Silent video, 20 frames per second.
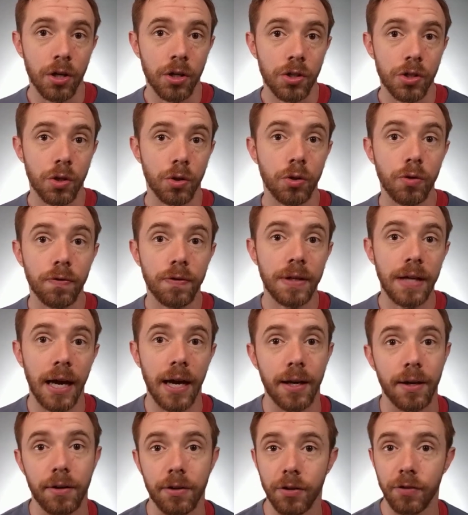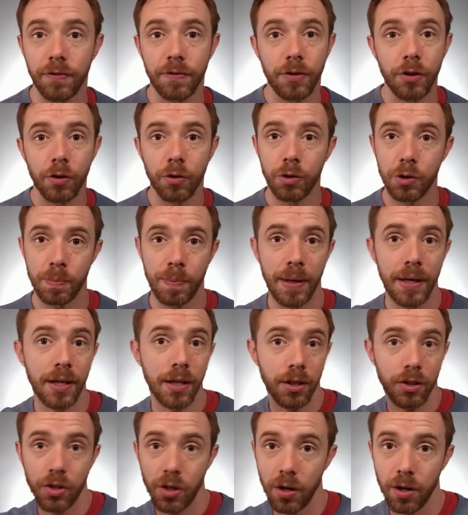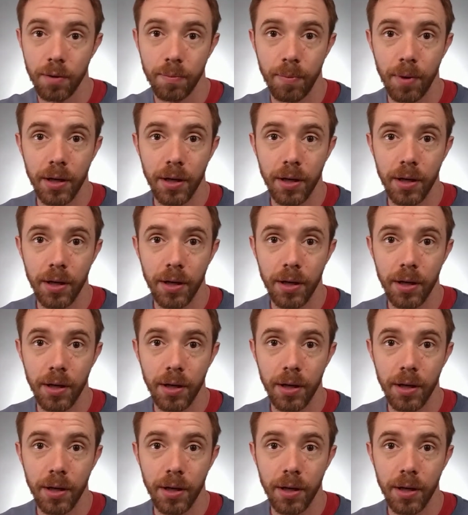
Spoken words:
So you're spending a ton of